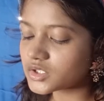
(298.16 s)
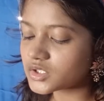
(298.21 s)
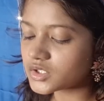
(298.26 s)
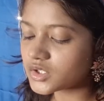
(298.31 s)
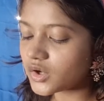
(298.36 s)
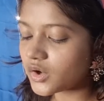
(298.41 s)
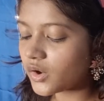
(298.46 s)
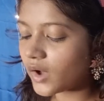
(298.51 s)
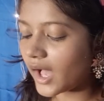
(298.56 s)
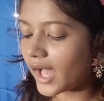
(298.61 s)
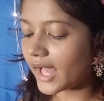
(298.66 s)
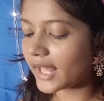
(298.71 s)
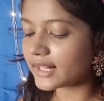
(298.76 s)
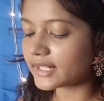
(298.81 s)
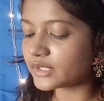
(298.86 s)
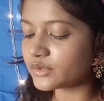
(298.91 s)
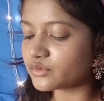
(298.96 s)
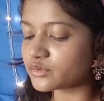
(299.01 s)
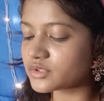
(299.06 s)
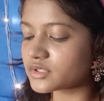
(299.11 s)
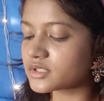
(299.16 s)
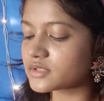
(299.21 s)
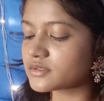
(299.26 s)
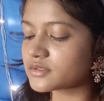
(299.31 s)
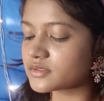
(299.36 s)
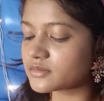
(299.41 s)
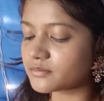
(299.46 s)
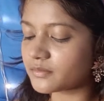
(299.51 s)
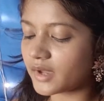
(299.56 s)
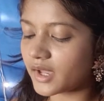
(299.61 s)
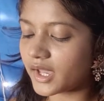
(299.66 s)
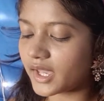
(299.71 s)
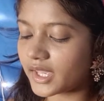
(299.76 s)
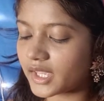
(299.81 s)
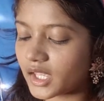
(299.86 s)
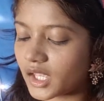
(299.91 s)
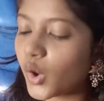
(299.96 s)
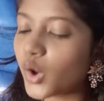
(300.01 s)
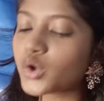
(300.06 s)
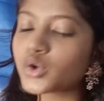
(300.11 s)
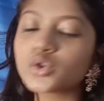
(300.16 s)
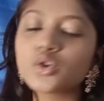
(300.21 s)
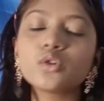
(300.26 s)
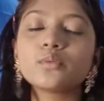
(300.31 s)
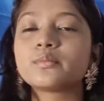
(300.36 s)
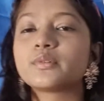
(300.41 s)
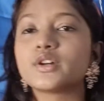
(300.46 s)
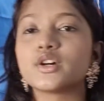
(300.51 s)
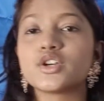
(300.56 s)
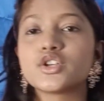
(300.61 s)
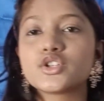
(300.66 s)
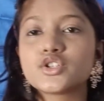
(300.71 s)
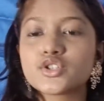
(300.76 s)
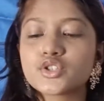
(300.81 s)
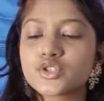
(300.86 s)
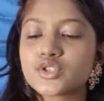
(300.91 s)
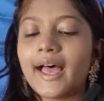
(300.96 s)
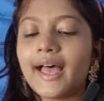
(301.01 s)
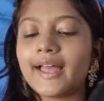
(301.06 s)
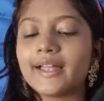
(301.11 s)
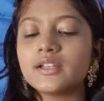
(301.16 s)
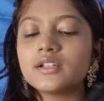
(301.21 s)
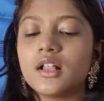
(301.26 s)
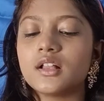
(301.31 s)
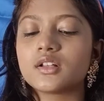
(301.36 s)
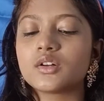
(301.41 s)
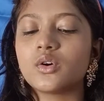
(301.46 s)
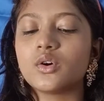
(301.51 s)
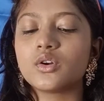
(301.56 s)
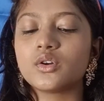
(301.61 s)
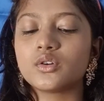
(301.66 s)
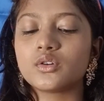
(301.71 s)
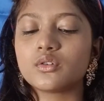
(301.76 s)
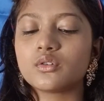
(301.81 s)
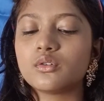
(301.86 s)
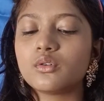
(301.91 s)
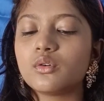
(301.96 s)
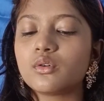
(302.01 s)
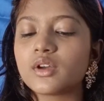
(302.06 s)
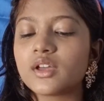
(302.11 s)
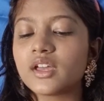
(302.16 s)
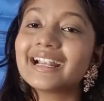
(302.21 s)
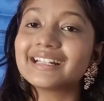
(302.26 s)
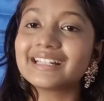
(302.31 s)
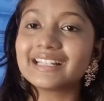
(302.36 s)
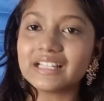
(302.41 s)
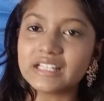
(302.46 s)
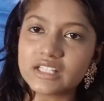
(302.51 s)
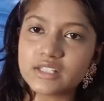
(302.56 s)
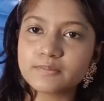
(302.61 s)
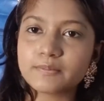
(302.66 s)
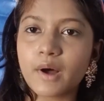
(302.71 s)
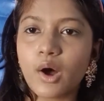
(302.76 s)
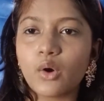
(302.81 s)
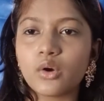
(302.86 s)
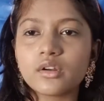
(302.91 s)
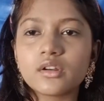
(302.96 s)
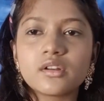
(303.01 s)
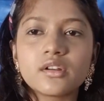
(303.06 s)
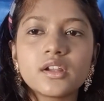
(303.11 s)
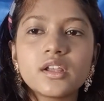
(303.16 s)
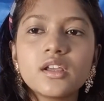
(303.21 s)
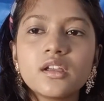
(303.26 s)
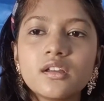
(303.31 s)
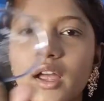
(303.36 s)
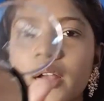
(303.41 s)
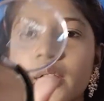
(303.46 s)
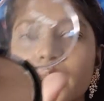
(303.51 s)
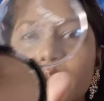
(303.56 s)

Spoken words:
So I'll use my contour brush and I'll contour. Okay, it is powdery. I